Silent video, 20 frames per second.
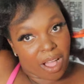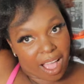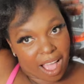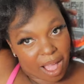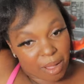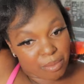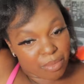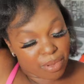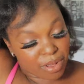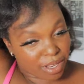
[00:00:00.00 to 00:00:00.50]

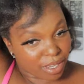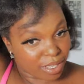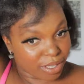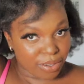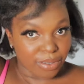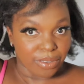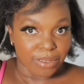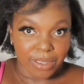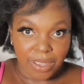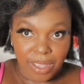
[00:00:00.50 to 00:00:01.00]
humble
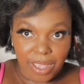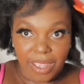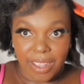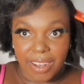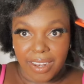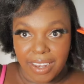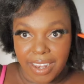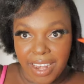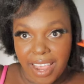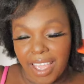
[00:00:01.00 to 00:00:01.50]
you.
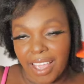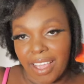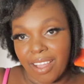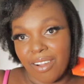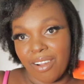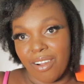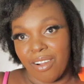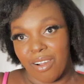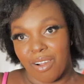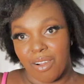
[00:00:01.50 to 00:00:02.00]
Like,
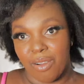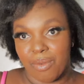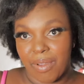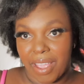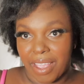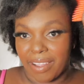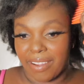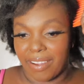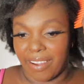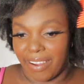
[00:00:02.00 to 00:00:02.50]
oh
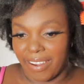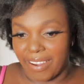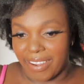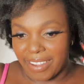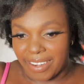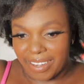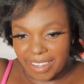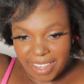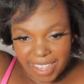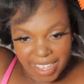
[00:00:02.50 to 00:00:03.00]
my
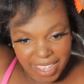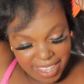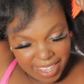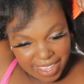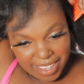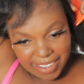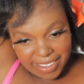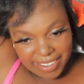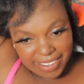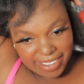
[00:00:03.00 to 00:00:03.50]
god,
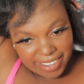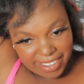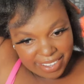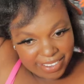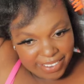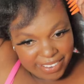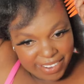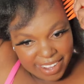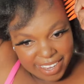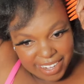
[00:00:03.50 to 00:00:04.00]

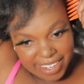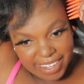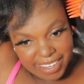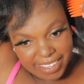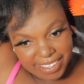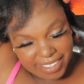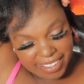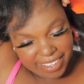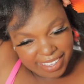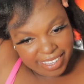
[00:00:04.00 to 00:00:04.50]
what
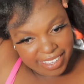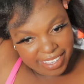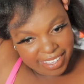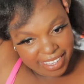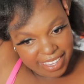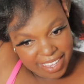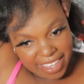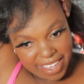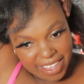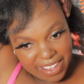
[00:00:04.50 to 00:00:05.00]
is this?
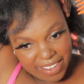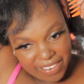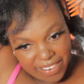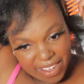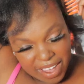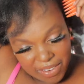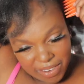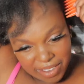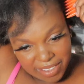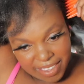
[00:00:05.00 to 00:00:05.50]

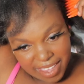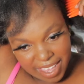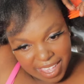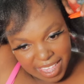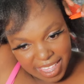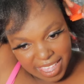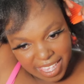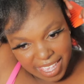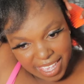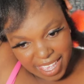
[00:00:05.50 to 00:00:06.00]
I was
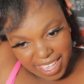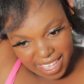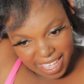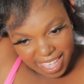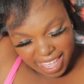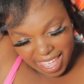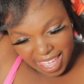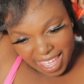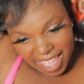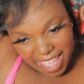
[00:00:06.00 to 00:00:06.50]

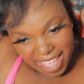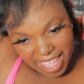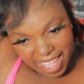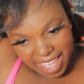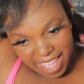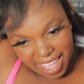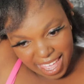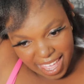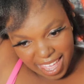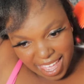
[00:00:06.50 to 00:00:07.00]
like,
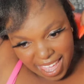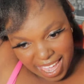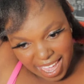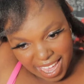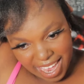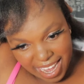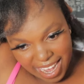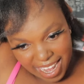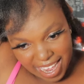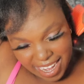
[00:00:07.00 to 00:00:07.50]

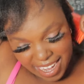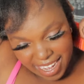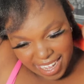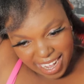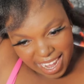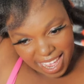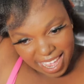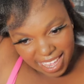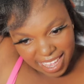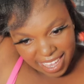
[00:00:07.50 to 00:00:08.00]
I need
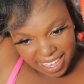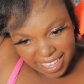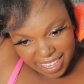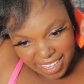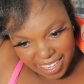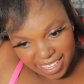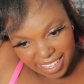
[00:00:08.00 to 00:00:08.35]
like.